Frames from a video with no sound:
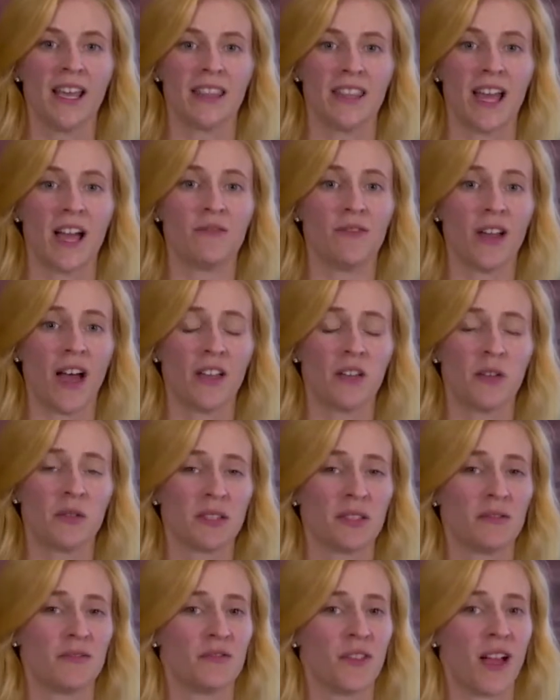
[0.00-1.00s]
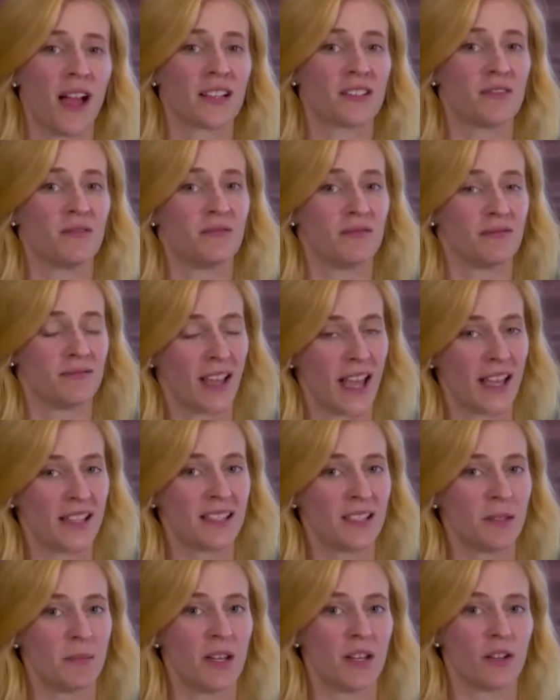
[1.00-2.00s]
that value is in fact
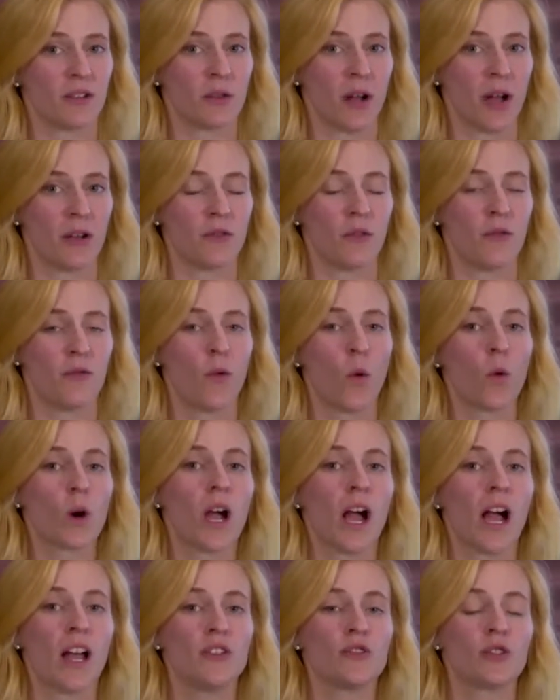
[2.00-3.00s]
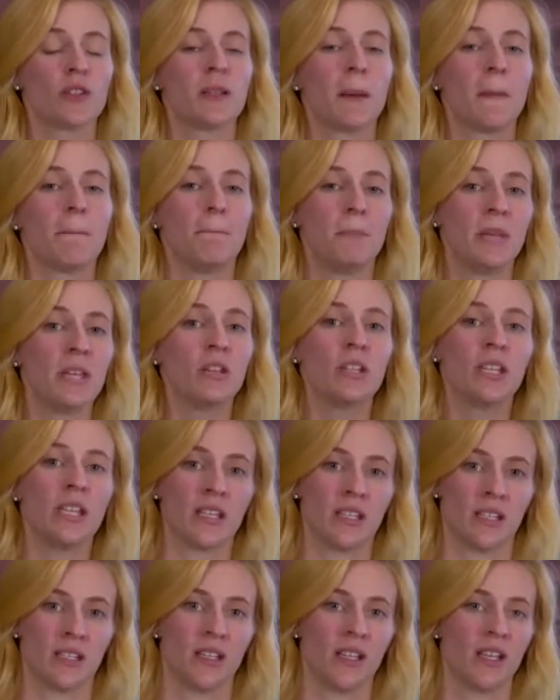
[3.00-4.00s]
estimated around $400
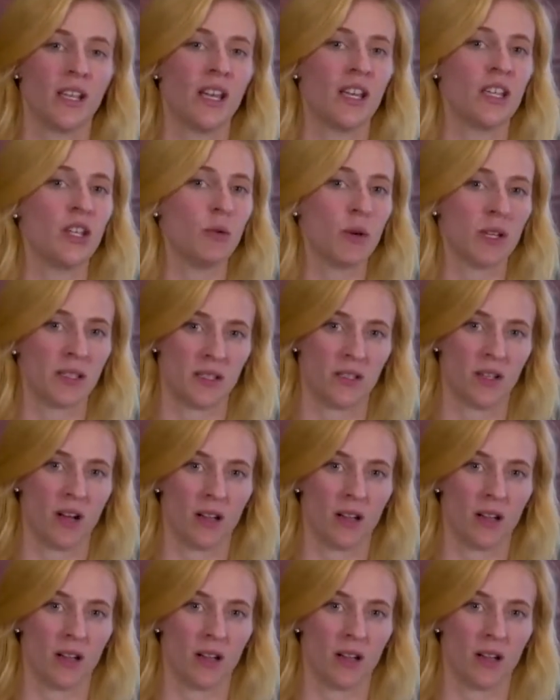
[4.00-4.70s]
billion US,